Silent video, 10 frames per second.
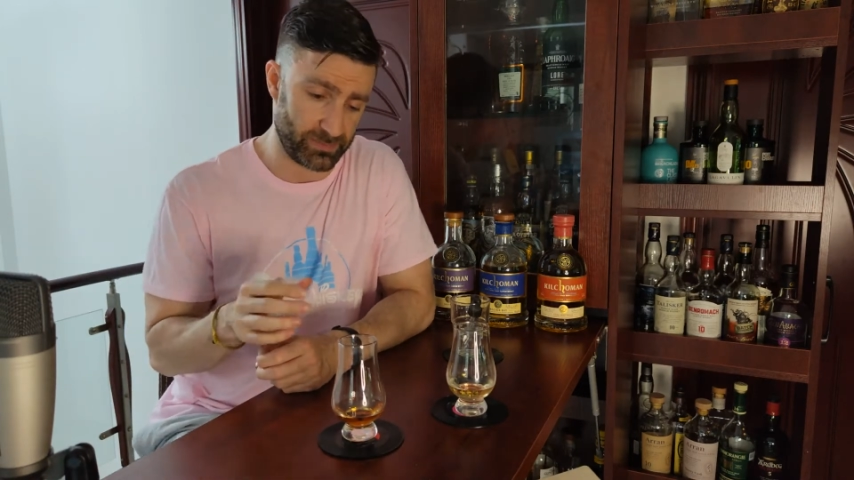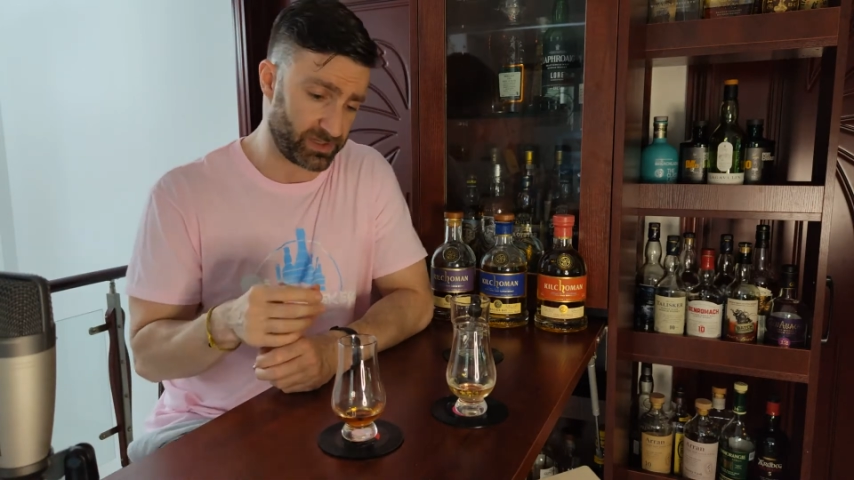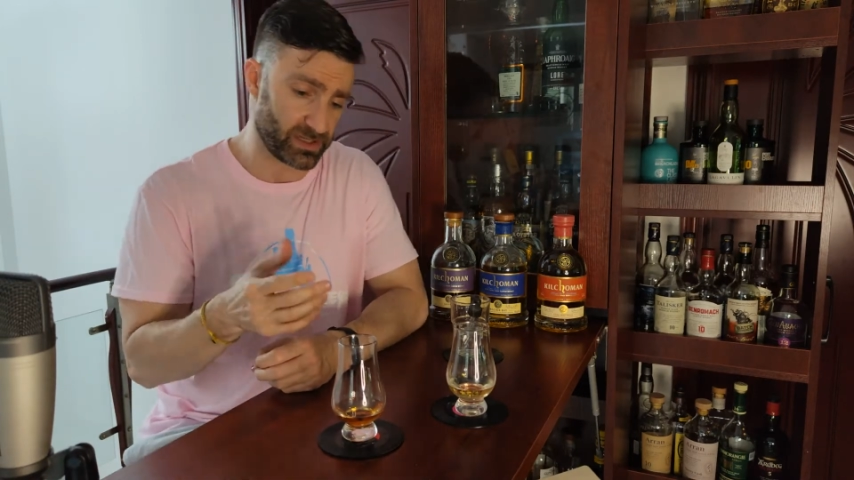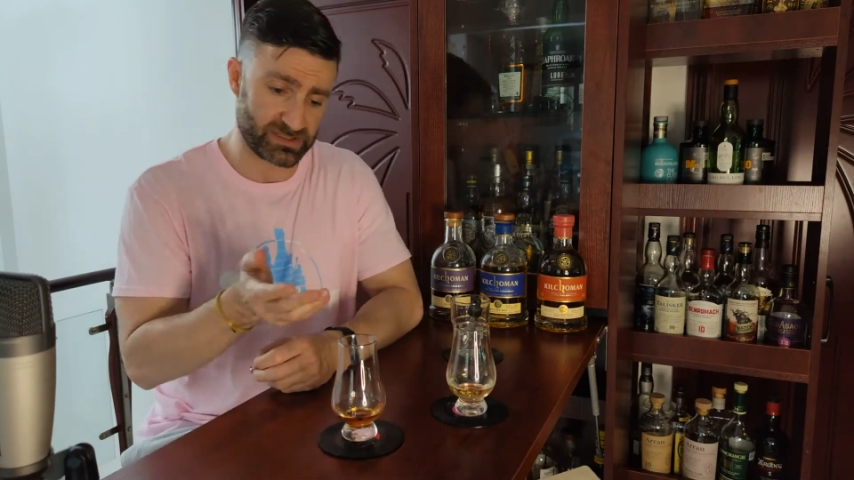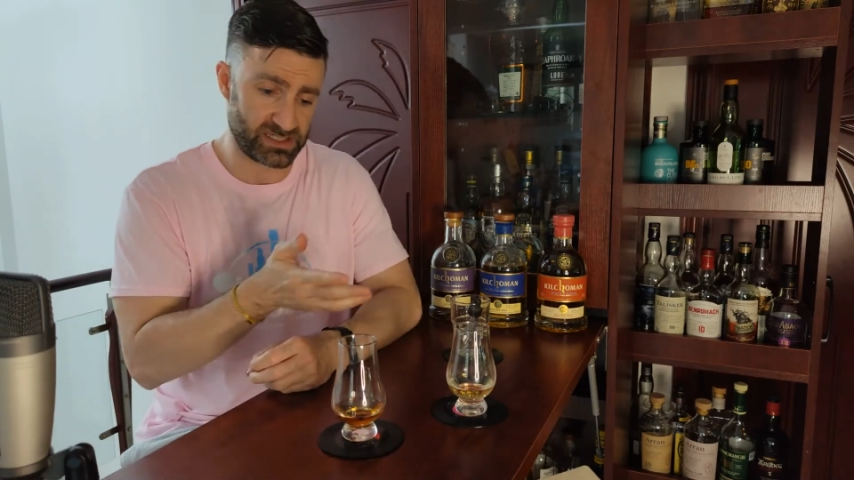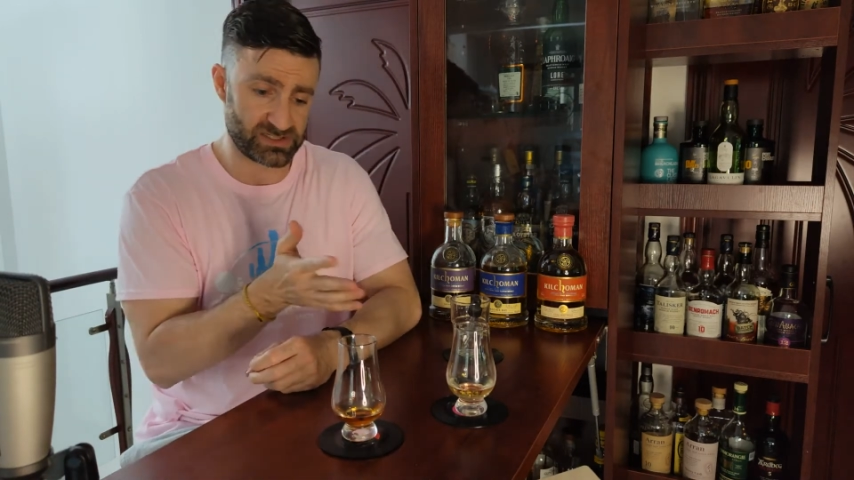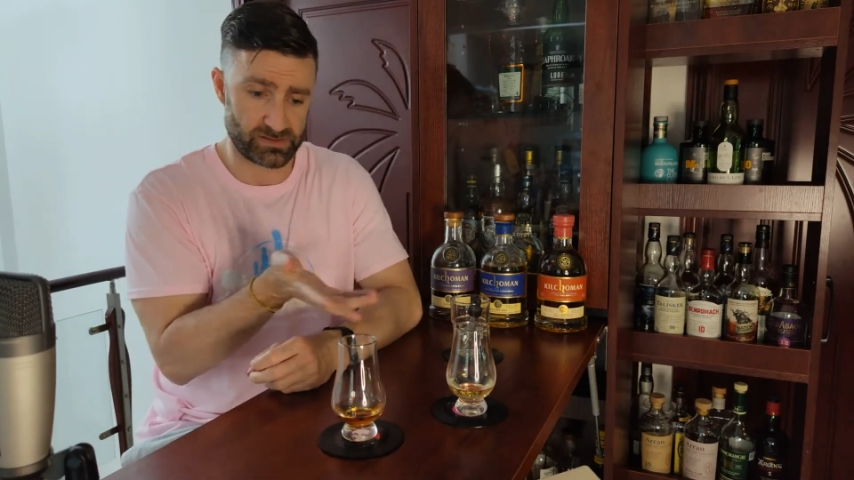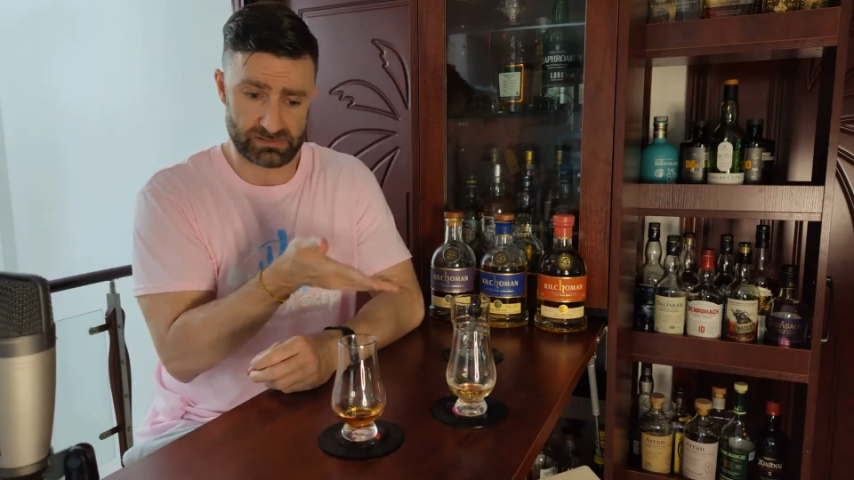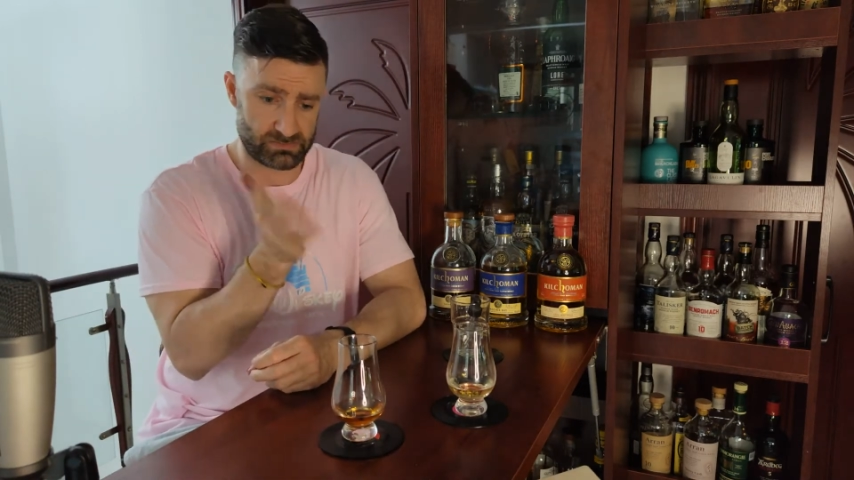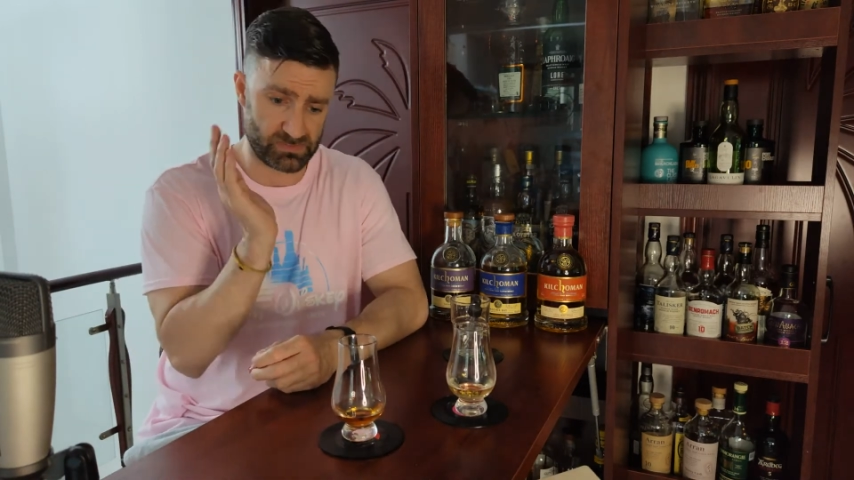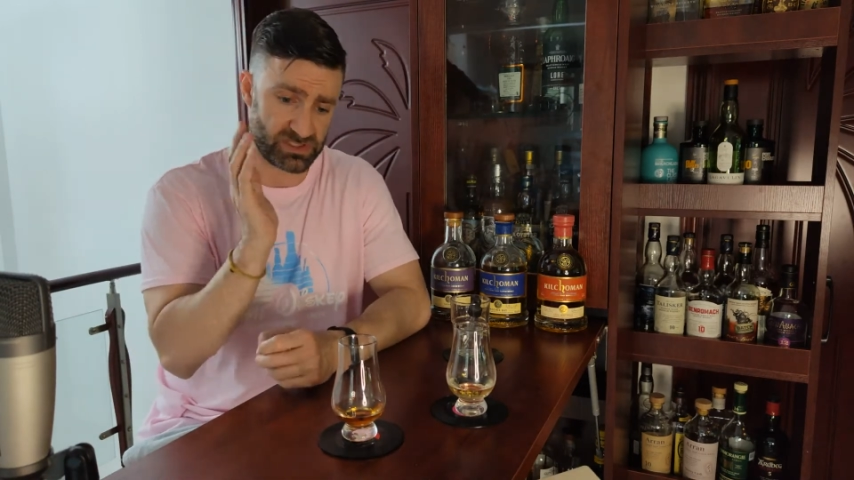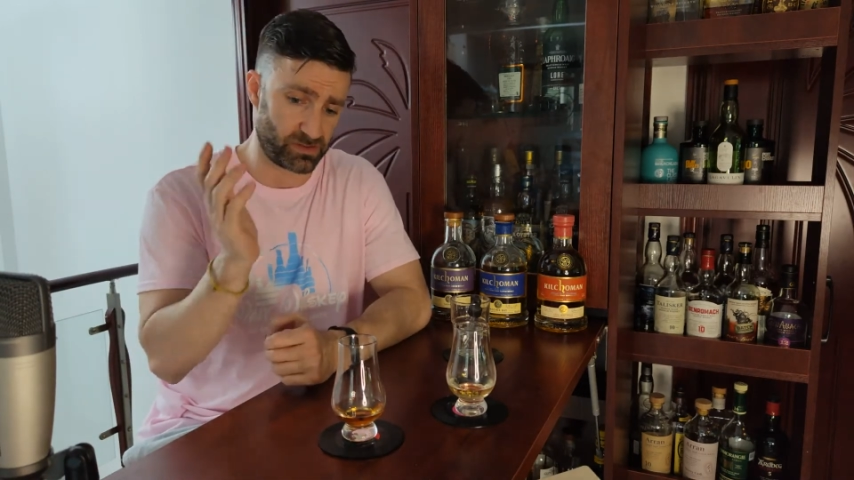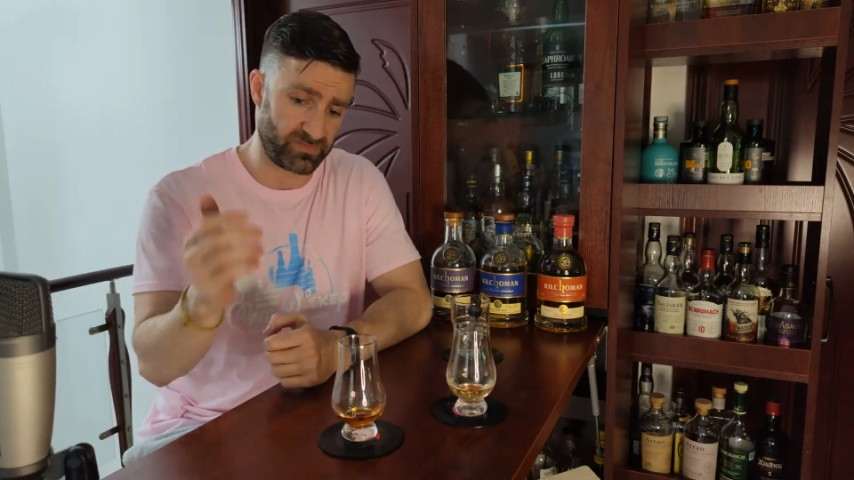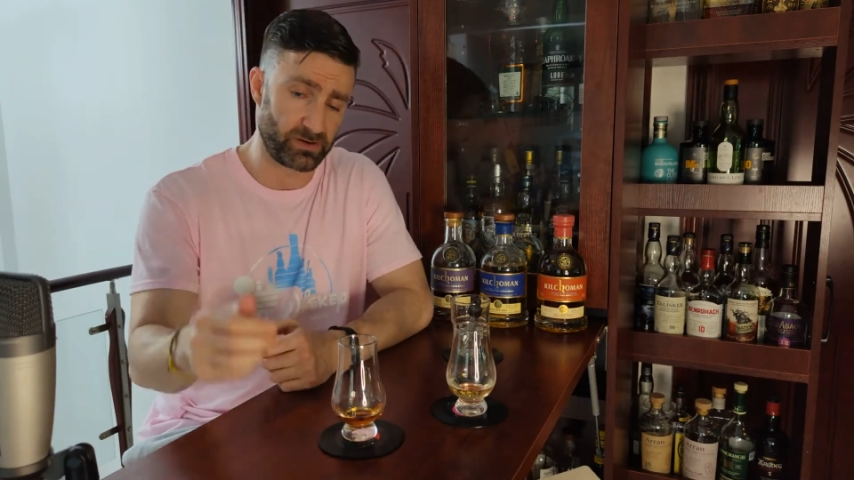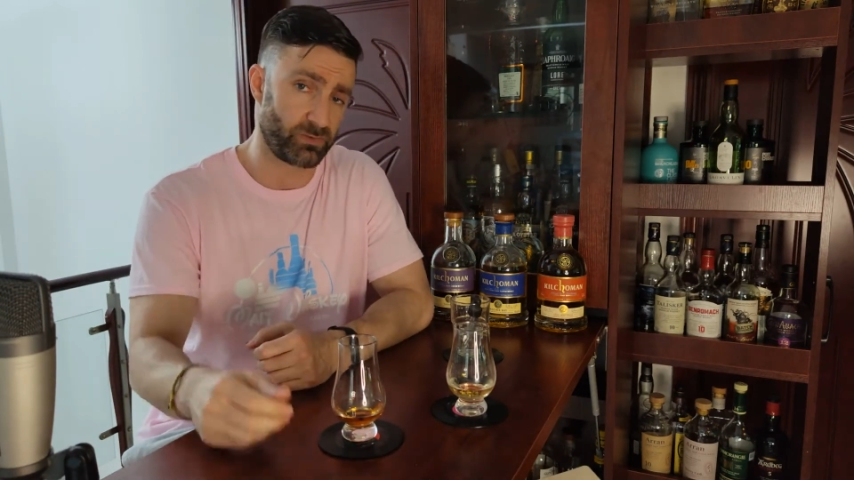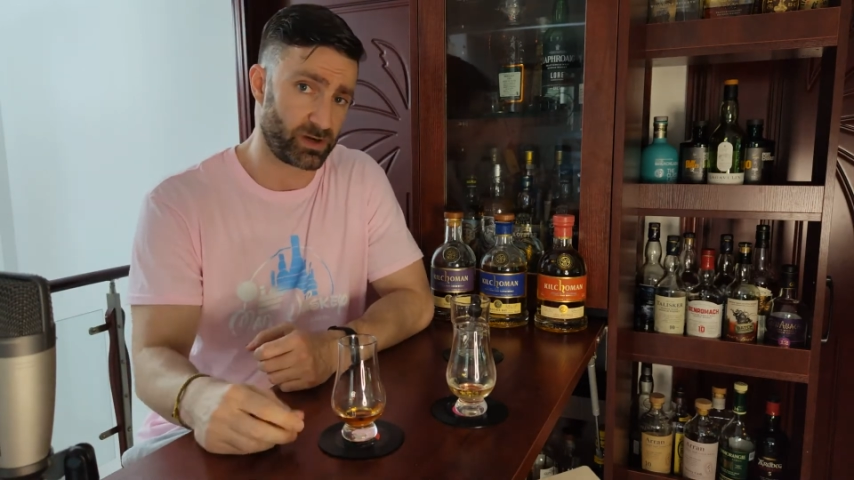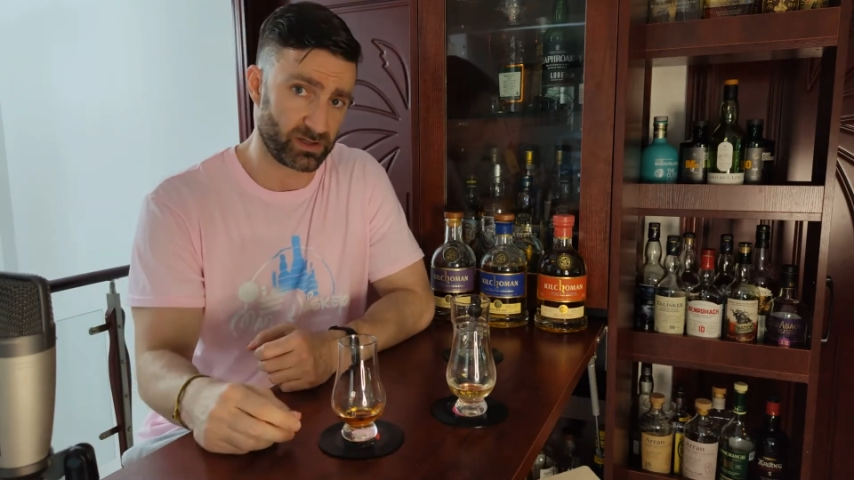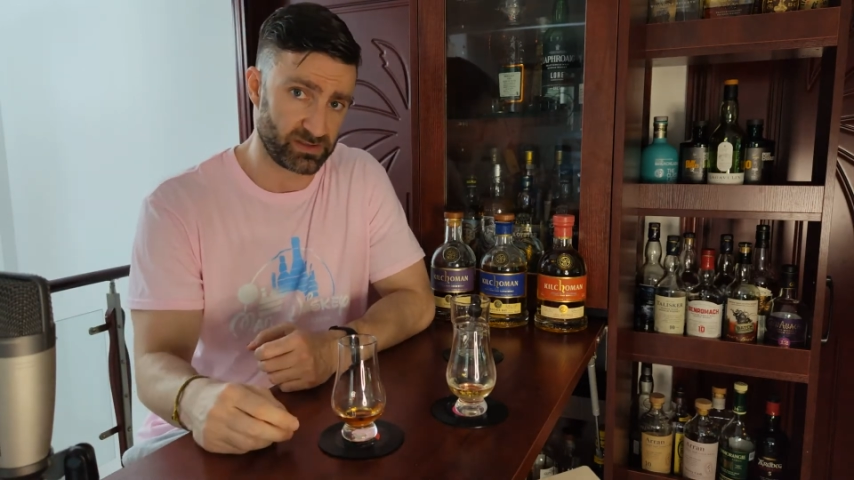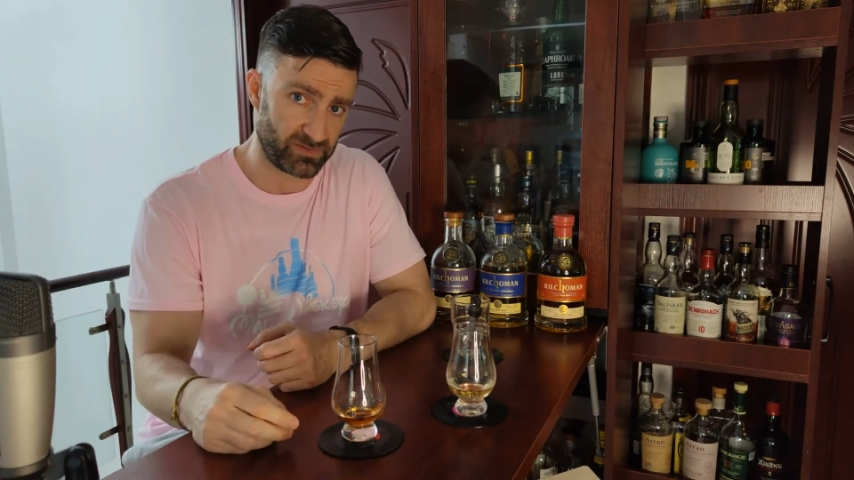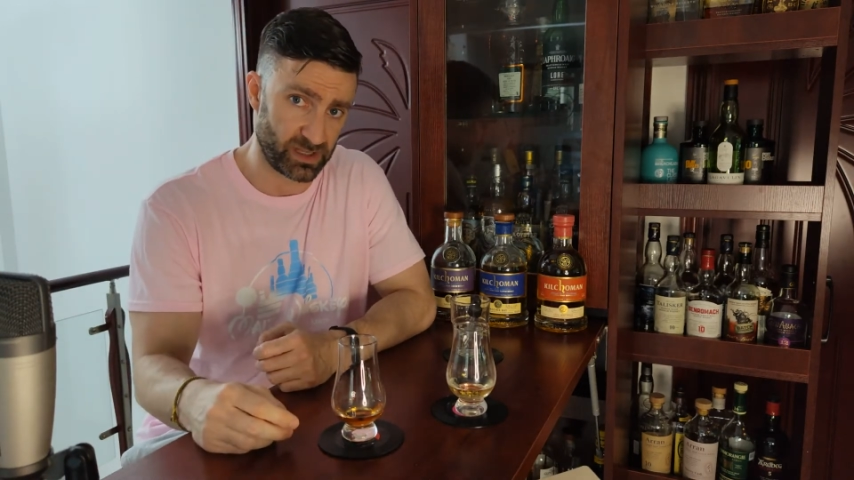because these are very
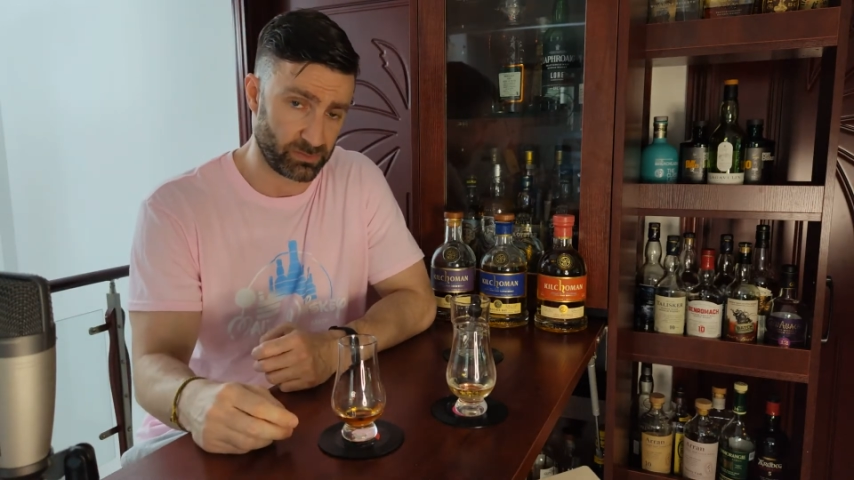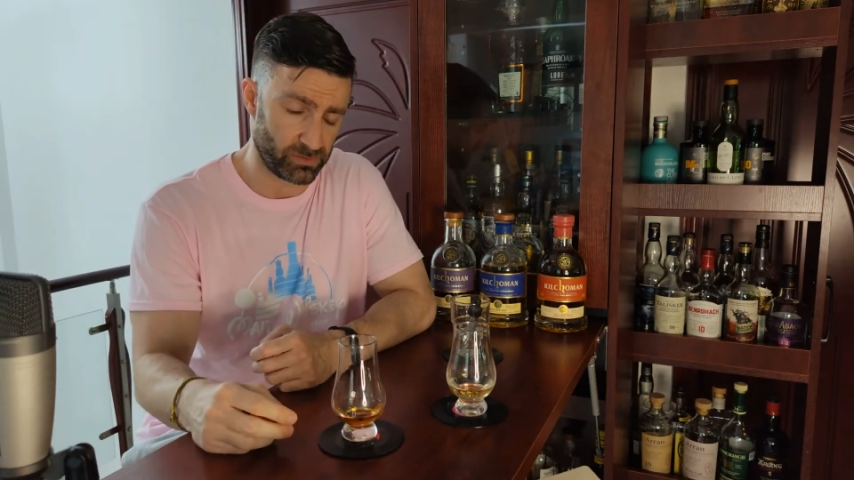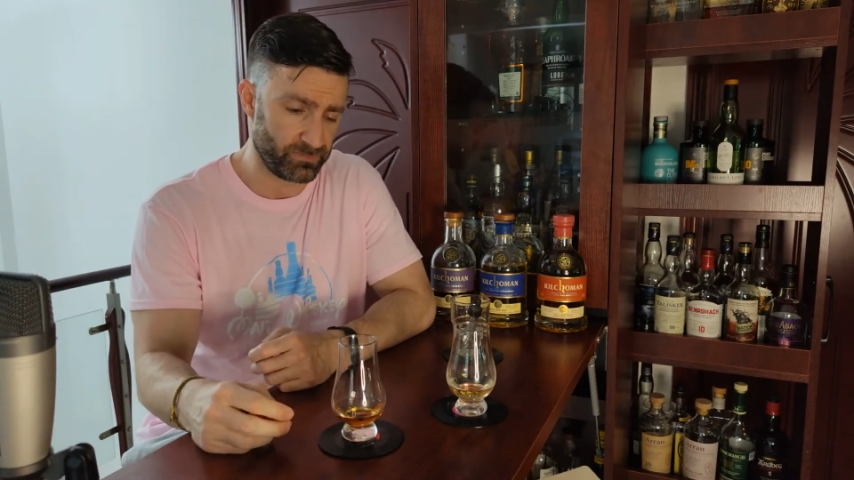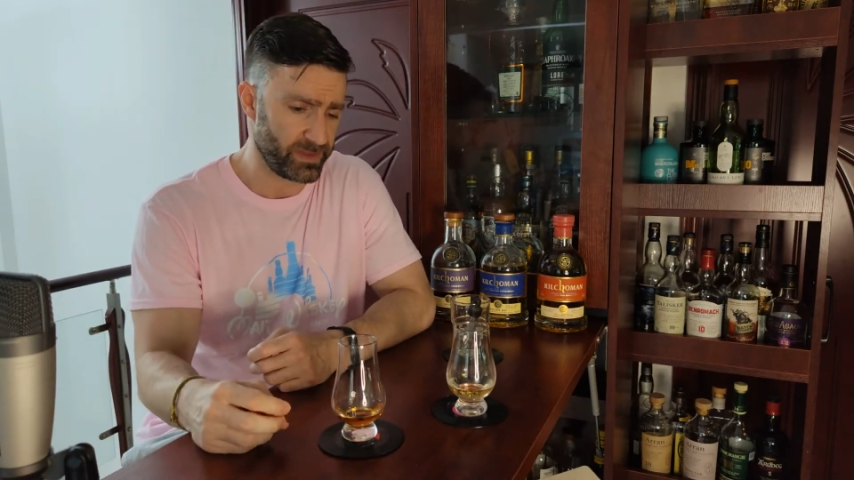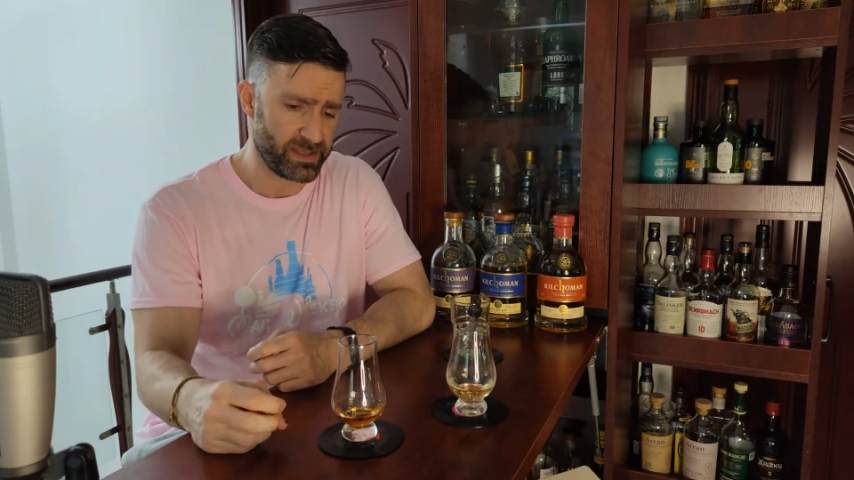readily available